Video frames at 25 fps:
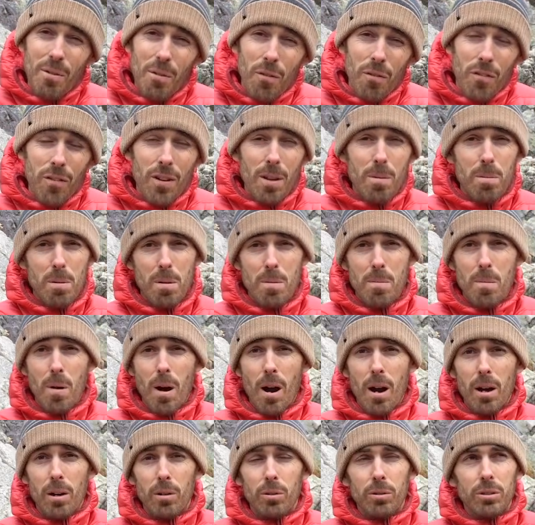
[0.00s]
Flipping
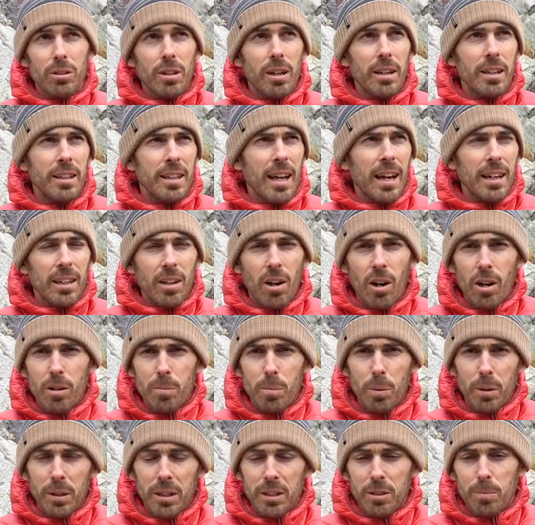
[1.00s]
miles, like in that
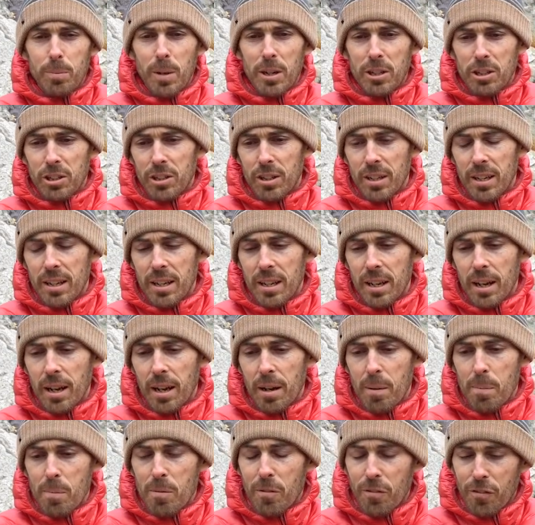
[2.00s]
guidebook it's measured in
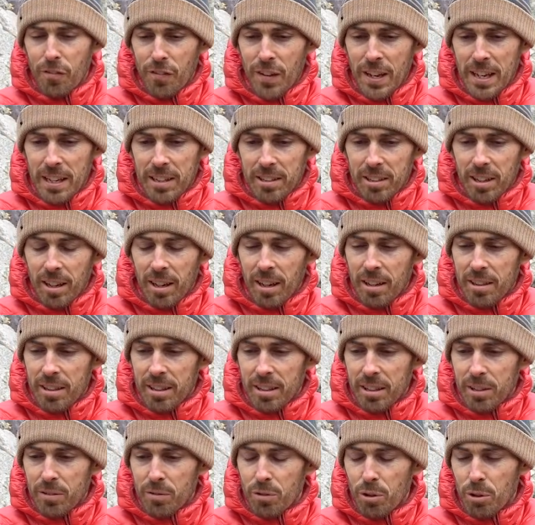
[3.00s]
feet, and I
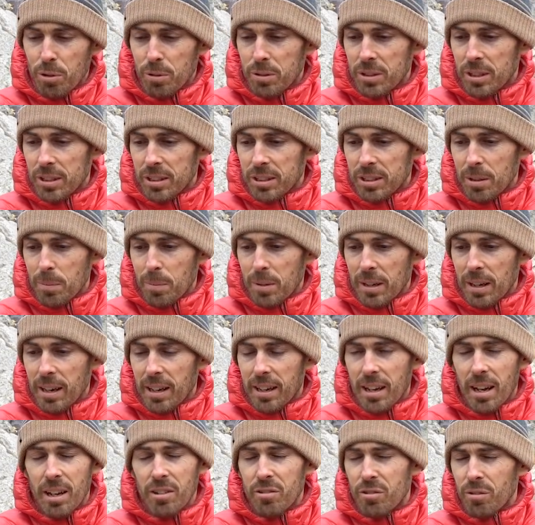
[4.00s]
think the route is something
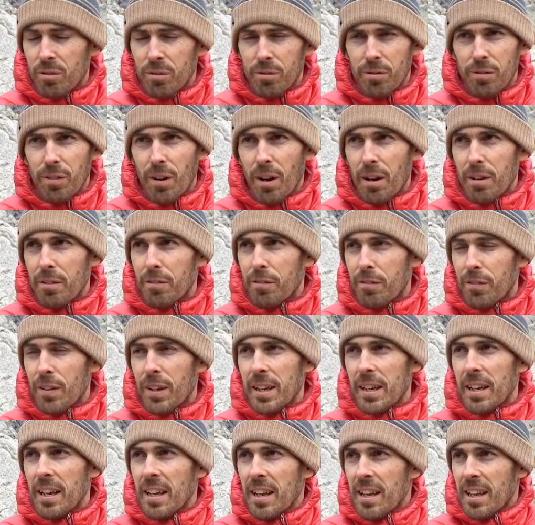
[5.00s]
like 105
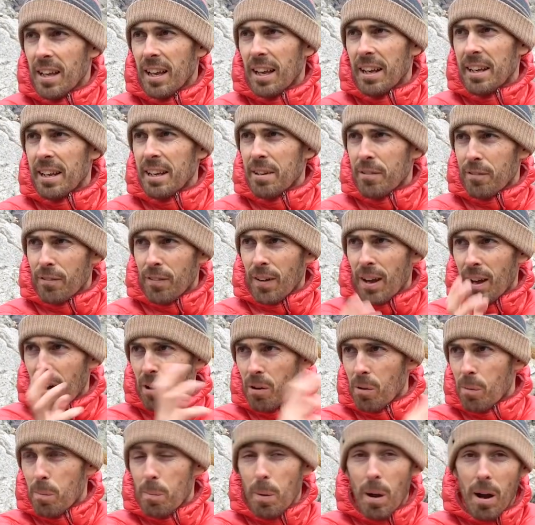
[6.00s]
feet, and he
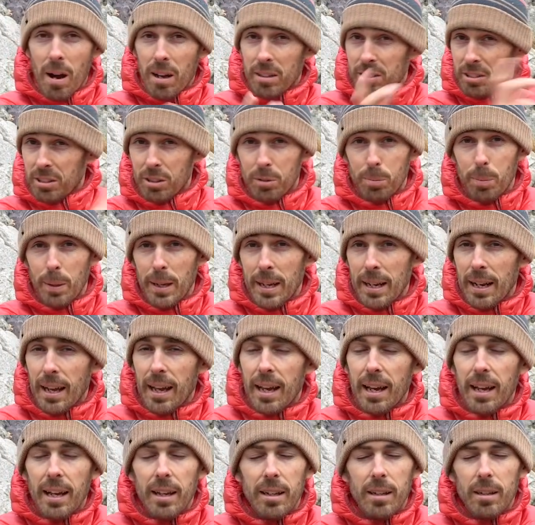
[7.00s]
fell past his
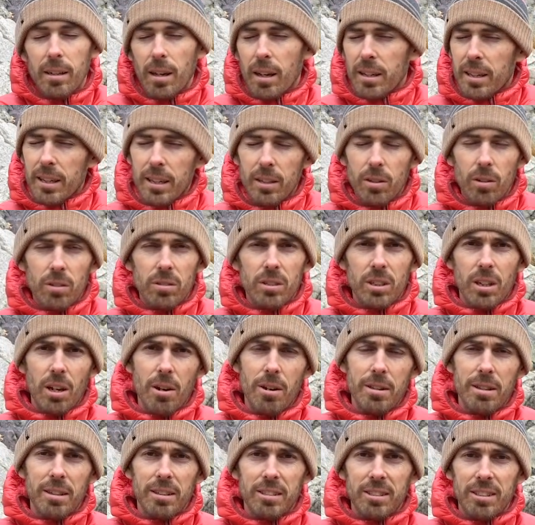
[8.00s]
belay, lucky not to go
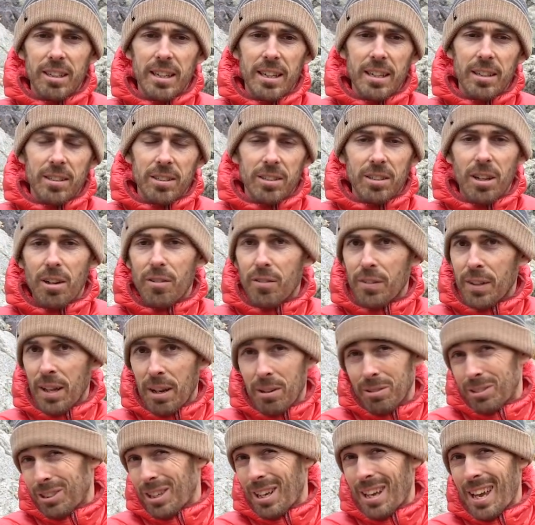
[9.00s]
in the sea and stuff, and
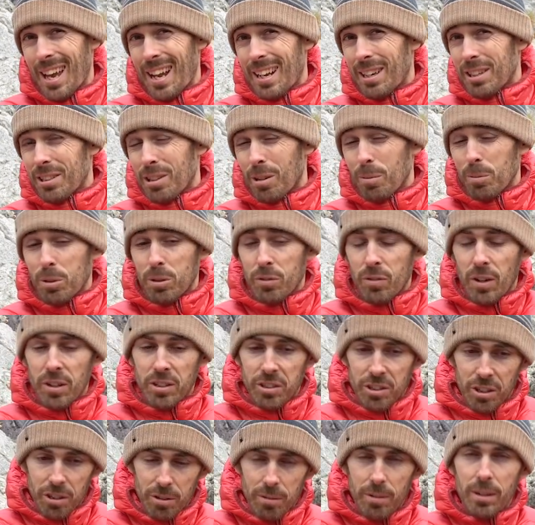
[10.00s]
that was a helicopter
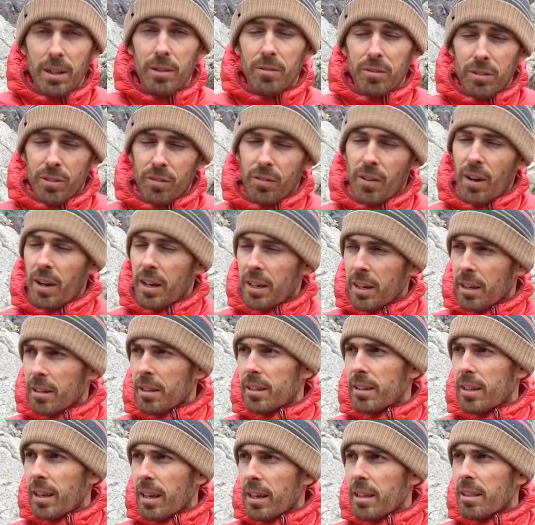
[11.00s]
rescue, lived to fight
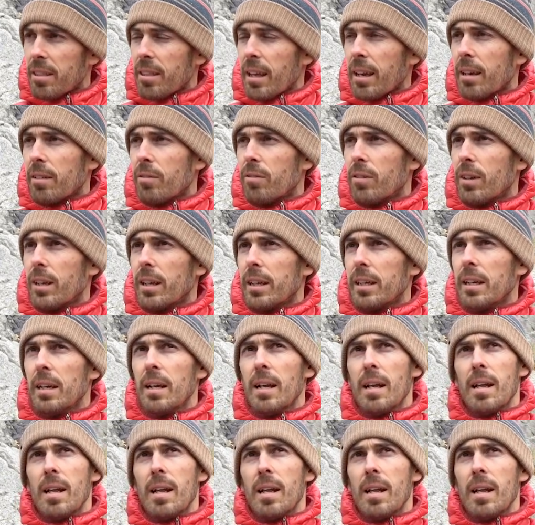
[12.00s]
another day thankfully.